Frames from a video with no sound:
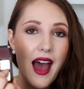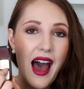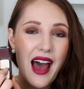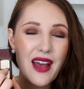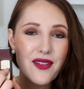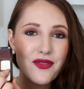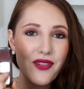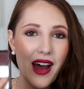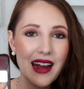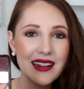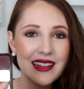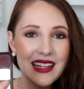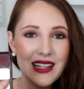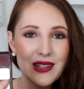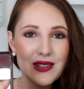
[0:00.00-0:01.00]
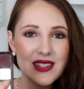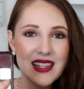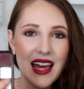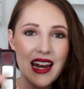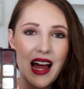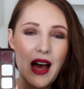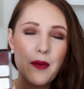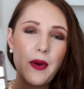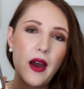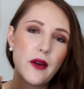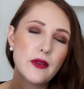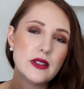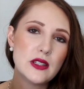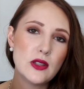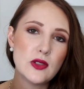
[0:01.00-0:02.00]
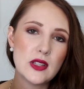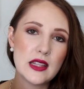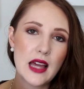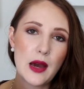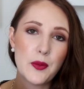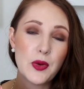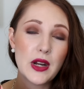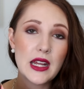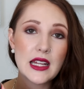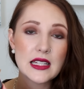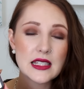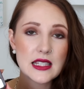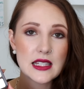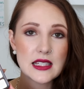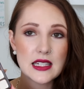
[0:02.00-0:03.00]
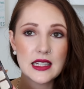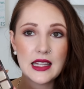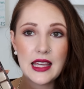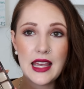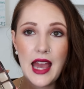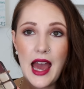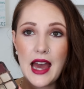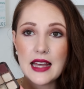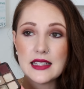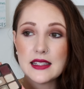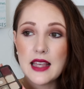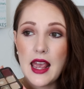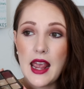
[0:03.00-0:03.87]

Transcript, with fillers: I finally used that up. I was using that pretty consistently as